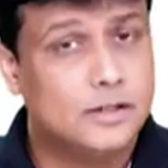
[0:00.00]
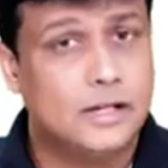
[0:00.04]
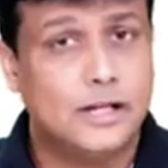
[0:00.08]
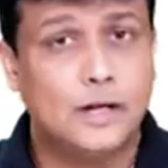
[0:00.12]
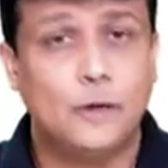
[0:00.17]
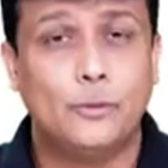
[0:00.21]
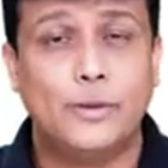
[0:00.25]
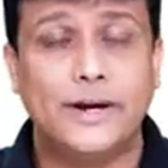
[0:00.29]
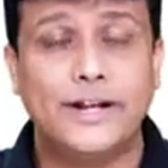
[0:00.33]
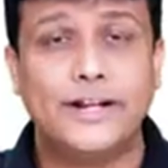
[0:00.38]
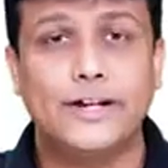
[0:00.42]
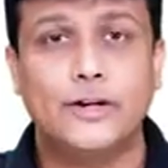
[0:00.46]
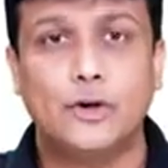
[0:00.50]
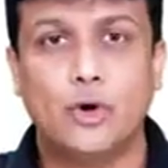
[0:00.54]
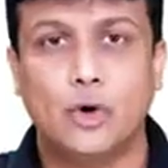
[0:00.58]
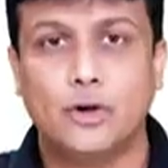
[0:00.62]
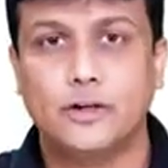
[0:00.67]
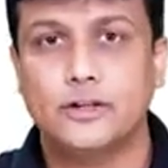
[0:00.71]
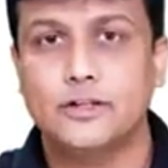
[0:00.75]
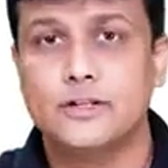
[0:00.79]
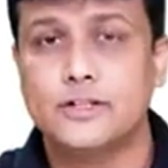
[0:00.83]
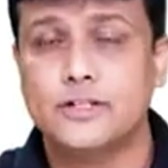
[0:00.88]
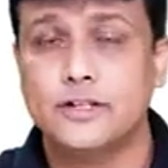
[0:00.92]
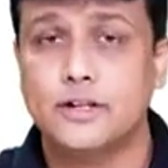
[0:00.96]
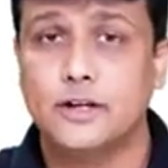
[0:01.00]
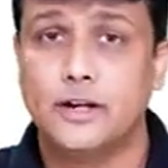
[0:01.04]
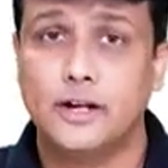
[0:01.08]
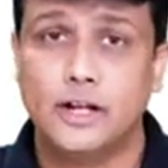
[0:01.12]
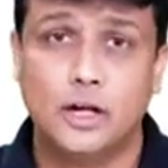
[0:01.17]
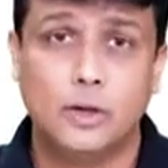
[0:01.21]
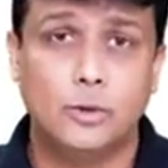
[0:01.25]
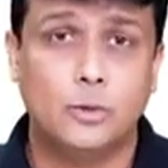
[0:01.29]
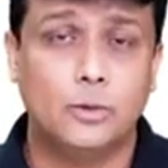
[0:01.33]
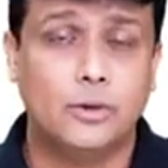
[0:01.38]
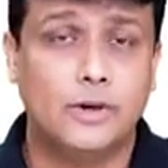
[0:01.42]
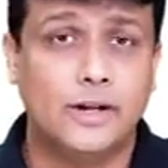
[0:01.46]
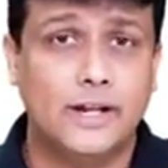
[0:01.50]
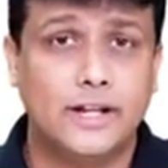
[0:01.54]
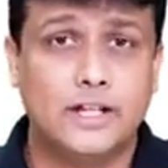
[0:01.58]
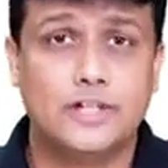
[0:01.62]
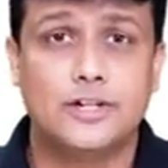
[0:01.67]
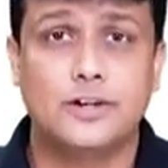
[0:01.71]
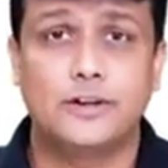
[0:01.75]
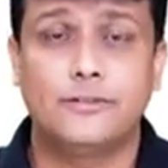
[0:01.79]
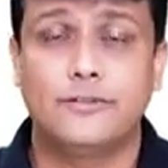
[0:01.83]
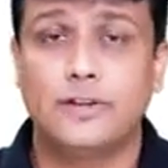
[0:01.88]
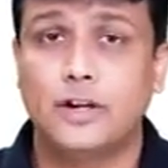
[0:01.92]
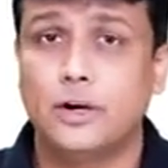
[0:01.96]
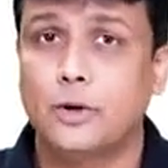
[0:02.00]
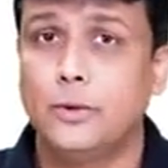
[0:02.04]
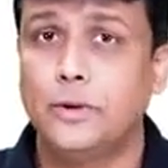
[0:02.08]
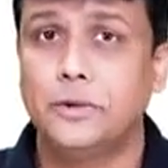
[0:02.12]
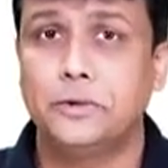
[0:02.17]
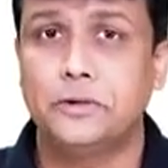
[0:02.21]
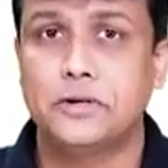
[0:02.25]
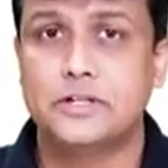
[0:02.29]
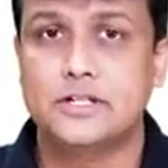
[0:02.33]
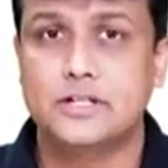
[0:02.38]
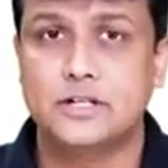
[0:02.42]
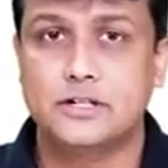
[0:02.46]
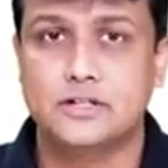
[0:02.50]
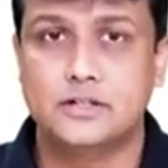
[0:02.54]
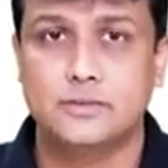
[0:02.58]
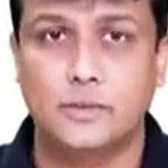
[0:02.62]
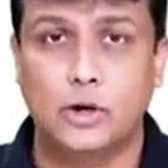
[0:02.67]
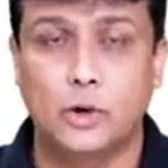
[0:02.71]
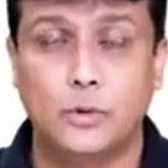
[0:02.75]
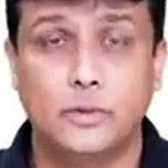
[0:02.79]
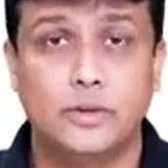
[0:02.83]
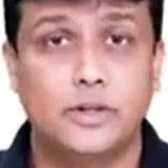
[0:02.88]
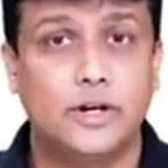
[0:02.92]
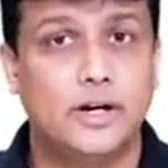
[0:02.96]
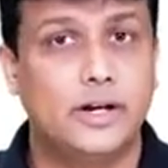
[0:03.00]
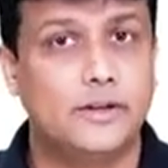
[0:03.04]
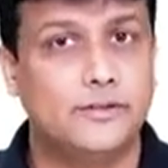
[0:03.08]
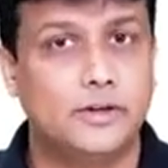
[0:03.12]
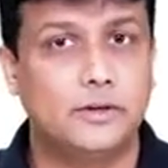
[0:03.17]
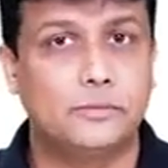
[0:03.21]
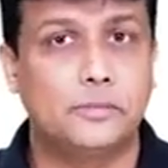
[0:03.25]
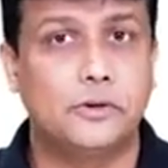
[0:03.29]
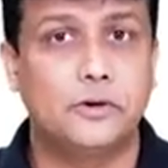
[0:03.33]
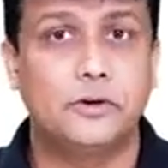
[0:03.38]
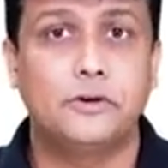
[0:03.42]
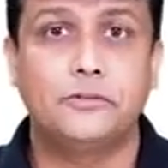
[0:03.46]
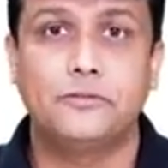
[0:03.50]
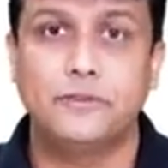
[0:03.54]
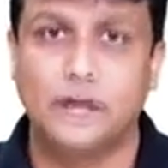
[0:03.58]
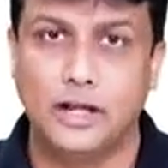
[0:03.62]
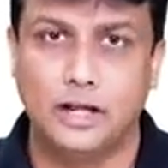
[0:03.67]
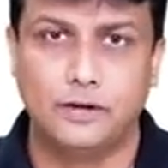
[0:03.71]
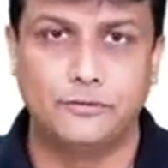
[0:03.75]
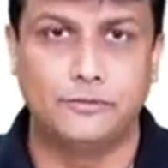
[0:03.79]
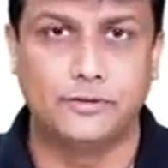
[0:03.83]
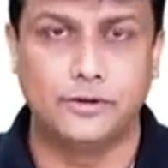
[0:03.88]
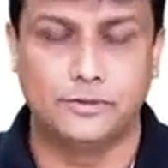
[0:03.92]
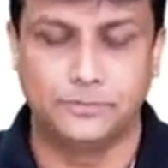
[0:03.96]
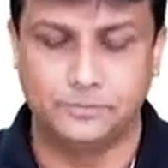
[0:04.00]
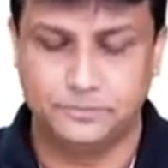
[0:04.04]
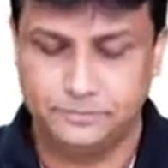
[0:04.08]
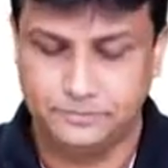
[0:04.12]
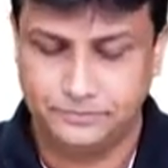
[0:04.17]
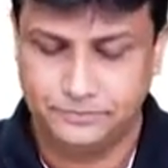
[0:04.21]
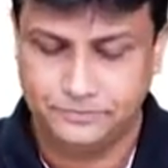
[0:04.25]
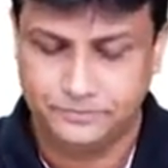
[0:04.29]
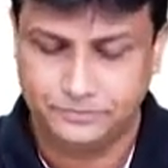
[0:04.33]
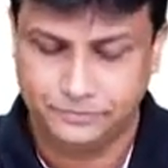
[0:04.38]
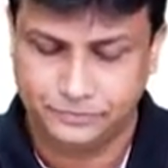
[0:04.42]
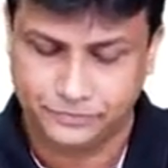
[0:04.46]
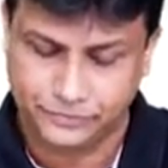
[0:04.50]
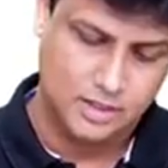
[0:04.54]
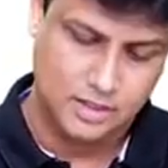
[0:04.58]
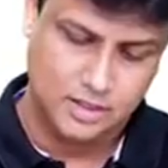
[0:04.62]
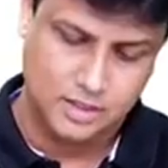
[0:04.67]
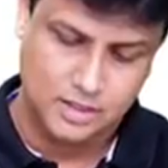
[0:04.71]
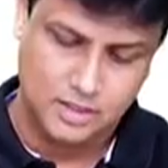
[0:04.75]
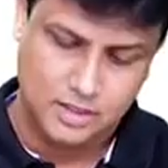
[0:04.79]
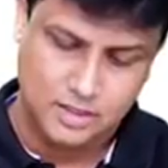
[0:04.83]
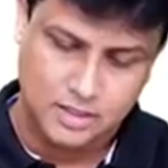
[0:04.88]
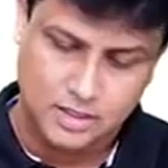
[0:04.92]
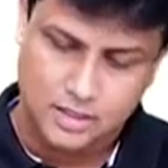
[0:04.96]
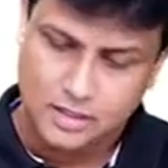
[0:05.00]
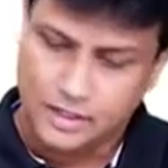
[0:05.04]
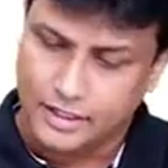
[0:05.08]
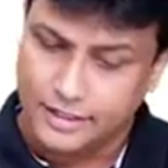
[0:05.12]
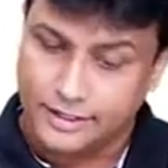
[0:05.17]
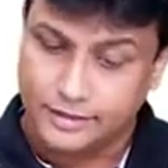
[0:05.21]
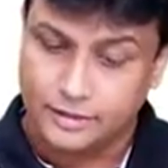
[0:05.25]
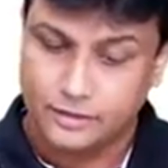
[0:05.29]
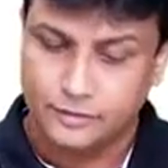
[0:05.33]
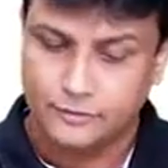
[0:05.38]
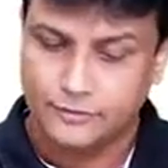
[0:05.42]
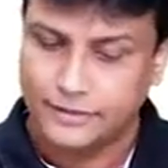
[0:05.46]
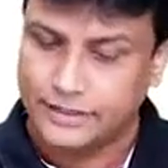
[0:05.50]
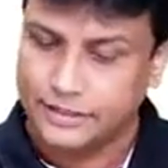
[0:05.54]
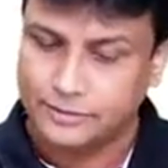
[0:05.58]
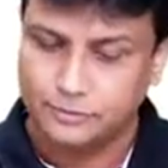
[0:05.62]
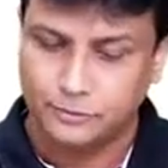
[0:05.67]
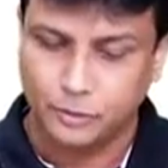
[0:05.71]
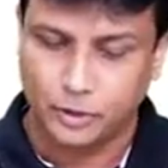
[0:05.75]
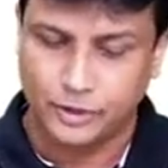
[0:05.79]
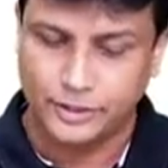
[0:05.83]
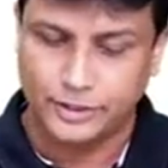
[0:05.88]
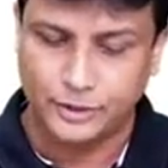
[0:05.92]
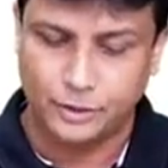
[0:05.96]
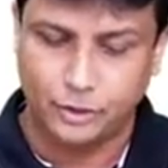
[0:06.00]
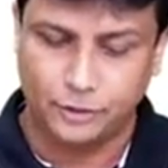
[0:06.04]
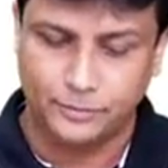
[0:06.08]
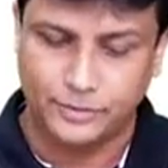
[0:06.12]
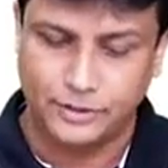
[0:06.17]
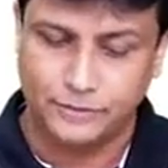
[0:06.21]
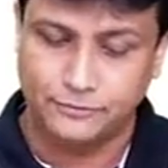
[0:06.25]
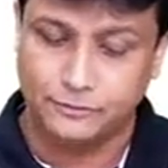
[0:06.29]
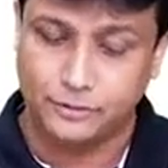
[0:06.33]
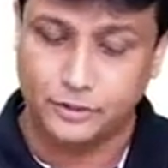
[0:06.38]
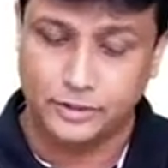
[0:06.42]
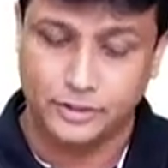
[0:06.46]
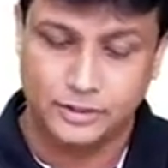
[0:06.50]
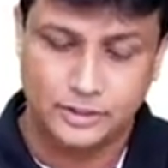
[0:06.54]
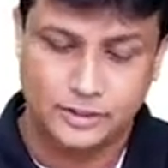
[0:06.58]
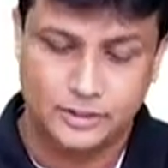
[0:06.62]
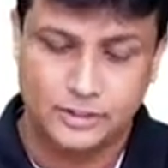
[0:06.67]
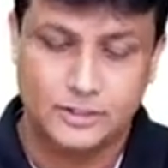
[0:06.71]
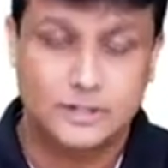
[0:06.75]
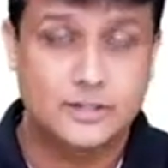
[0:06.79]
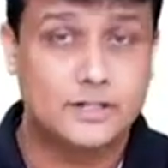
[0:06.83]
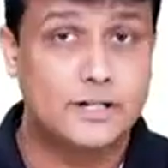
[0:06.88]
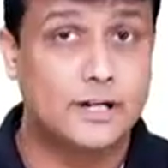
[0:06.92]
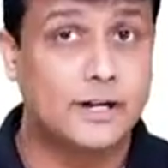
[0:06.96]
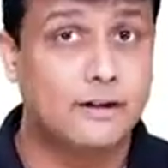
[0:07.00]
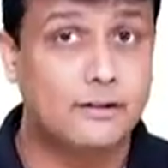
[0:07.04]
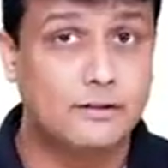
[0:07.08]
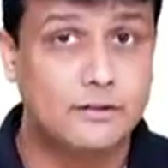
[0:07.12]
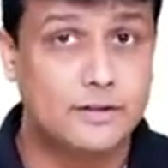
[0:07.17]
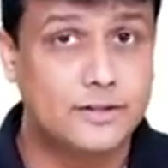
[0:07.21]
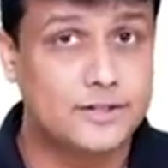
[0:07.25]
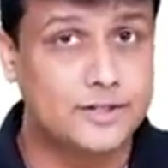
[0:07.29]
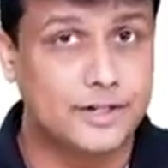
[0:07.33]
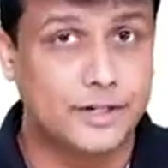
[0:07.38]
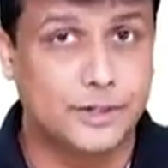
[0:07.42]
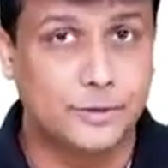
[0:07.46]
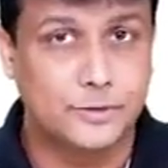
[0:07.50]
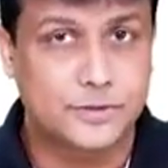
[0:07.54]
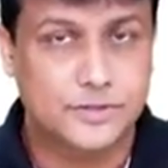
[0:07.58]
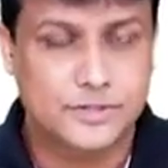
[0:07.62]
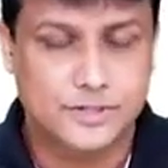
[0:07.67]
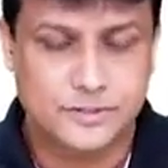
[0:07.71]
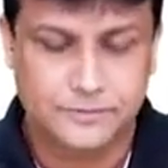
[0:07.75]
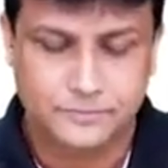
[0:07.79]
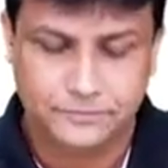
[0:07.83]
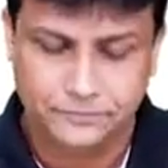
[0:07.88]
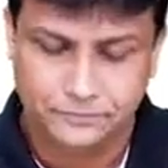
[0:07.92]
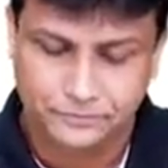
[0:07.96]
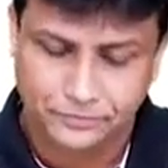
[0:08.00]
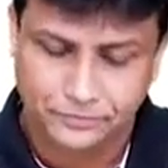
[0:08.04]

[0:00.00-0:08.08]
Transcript: Hello, my dear doctors. Now, next, we are going to discuss about the development of diaphragm, another very important topic for the central institutes.